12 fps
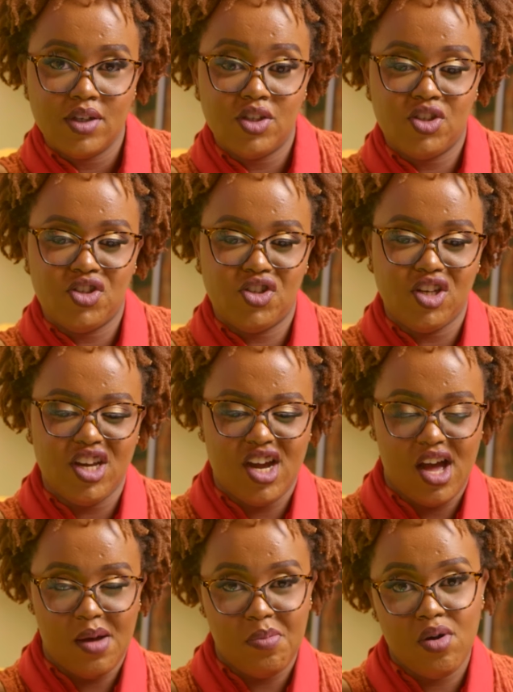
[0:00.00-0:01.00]

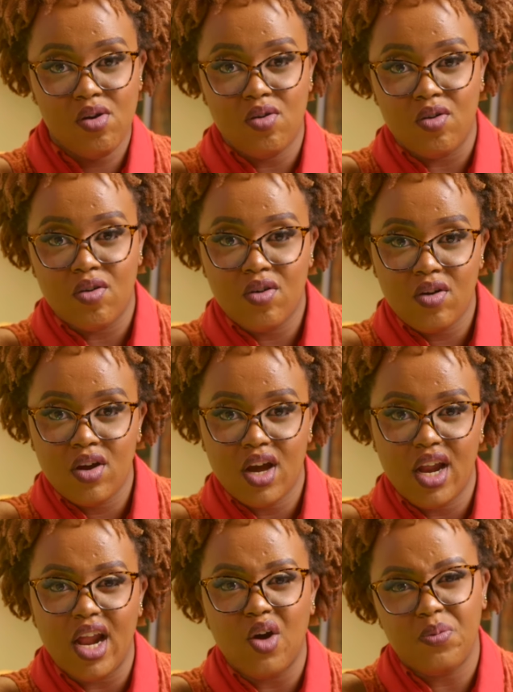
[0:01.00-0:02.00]
Shikamo.
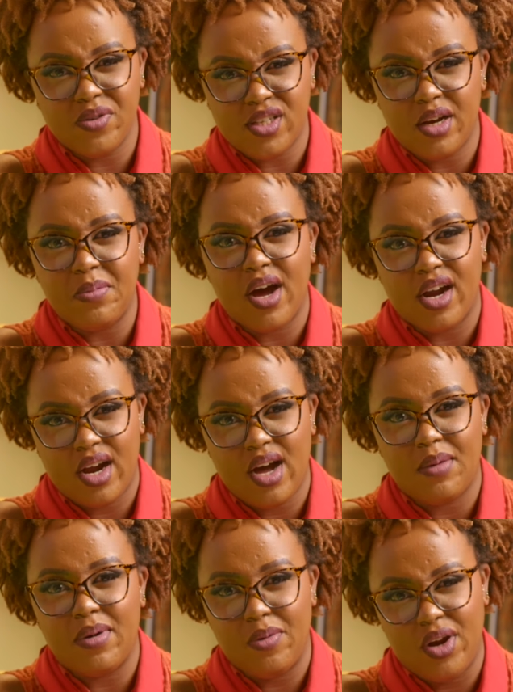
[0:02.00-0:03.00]
And I hope you said
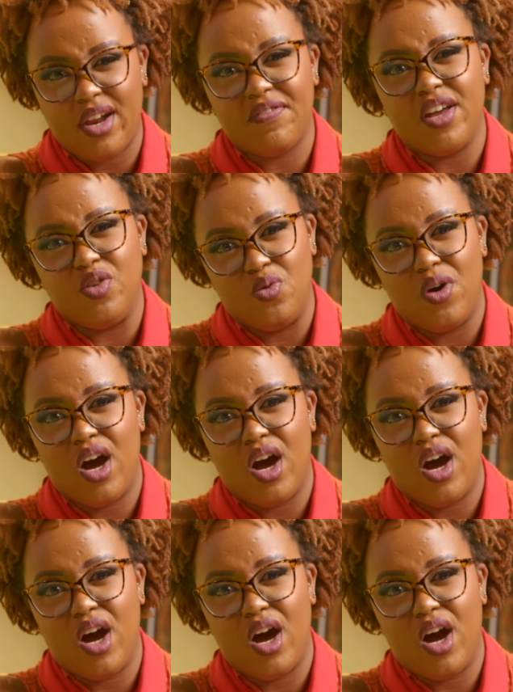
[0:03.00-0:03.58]
maharahaba wherever you